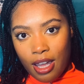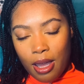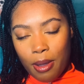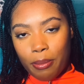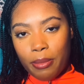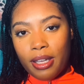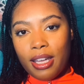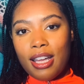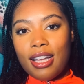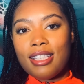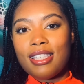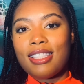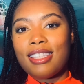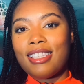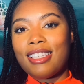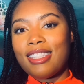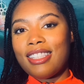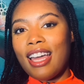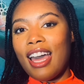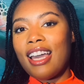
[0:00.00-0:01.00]
Because in
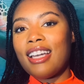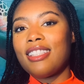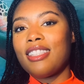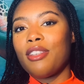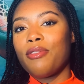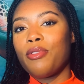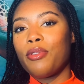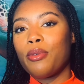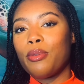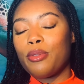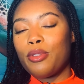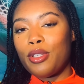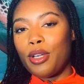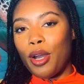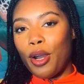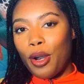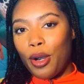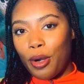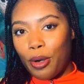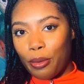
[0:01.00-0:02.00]
the scientific
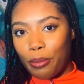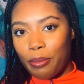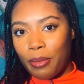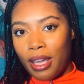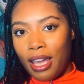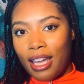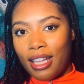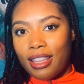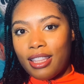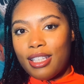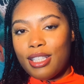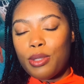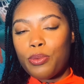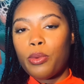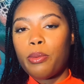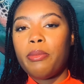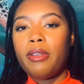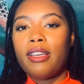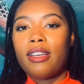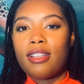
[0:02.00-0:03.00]
term, this
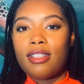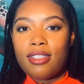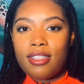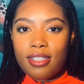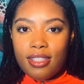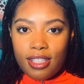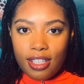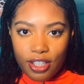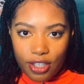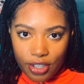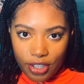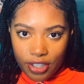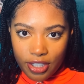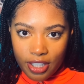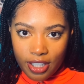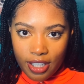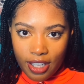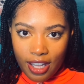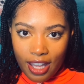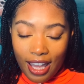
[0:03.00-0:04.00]
would be considered
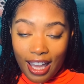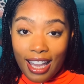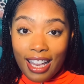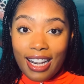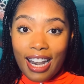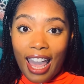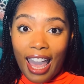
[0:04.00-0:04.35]
an